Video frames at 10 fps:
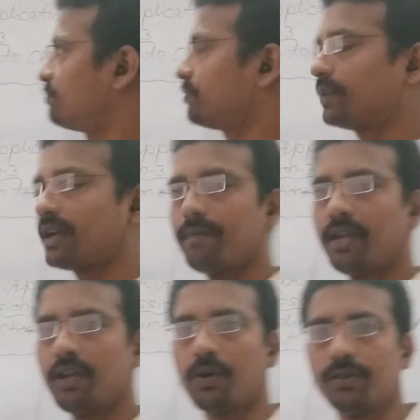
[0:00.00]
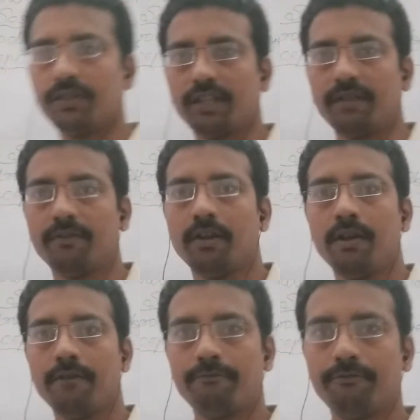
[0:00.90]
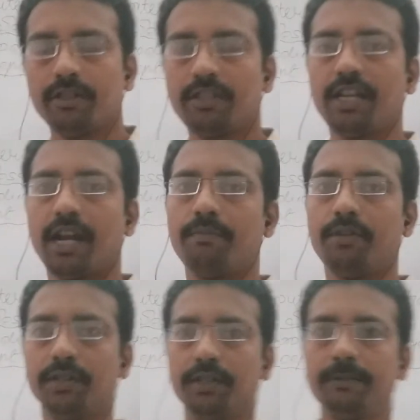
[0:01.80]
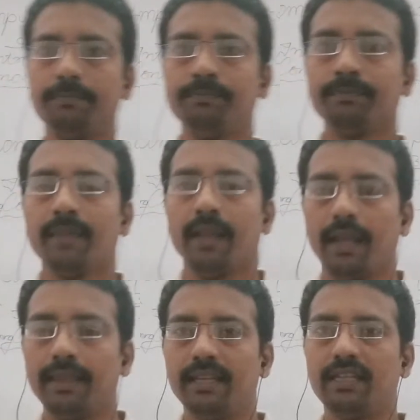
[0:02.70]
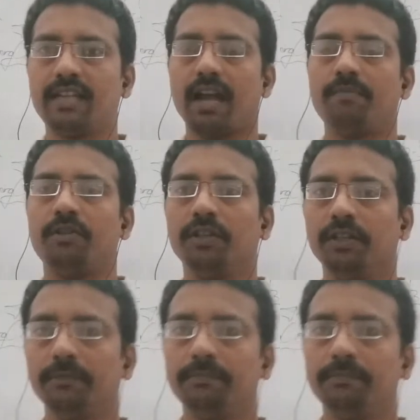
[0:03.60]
Programming Concept, first chapter. In this chapter,